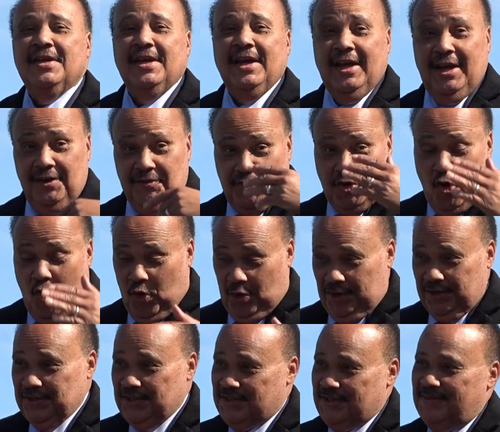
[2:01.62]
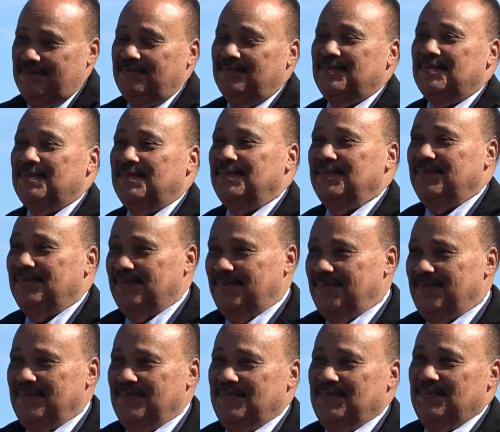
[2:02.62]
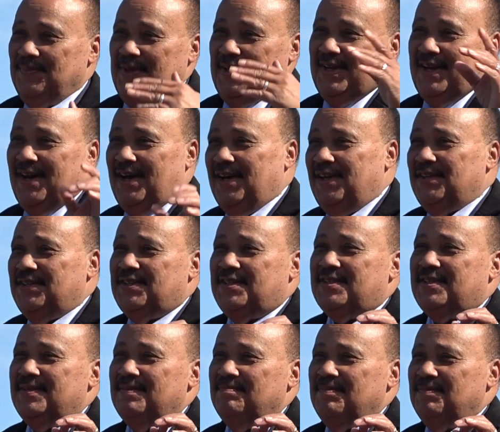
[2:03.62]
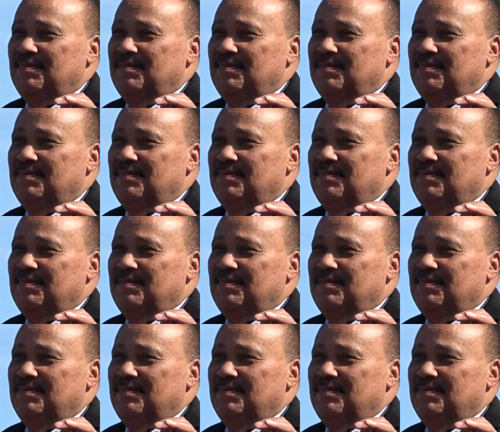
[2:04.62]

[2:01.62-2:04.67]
And of course, because